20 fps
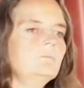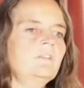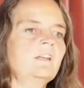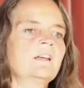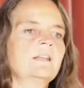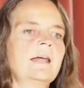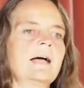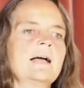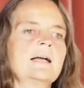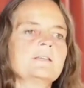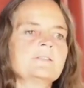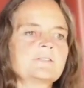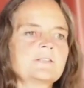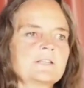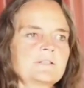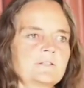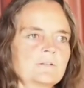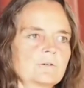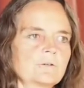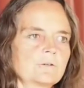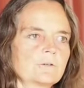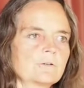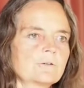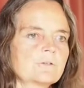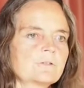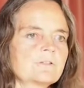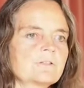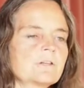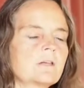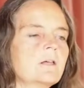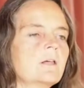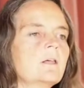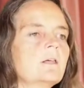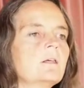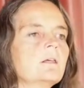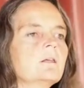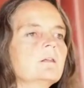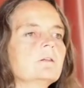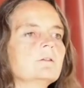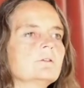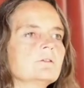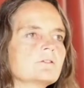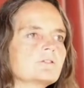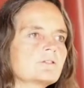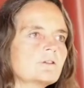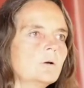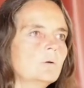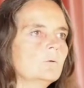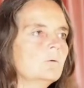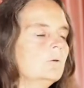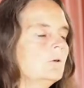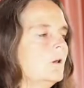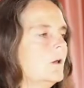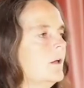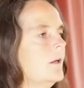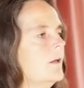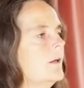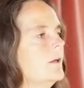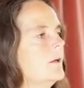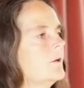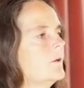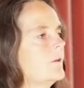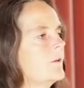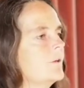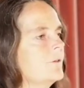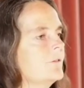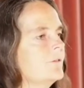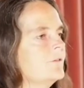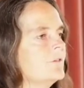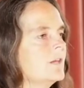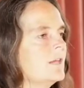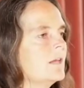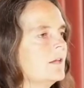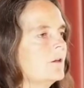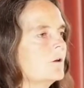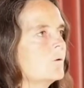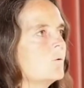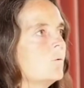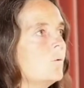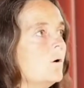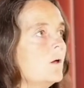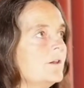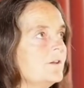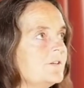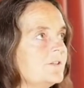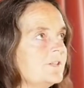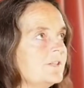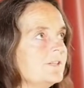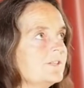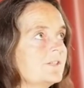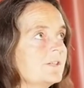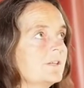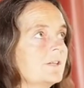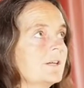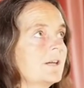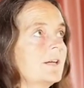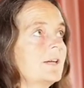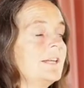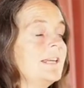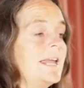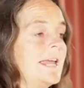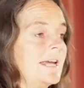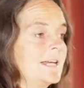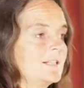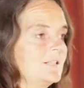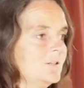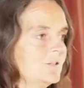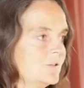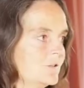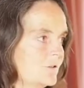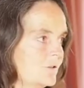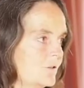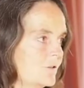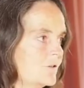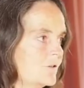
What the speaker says: And as that occurs, the soul and the qualities connected to the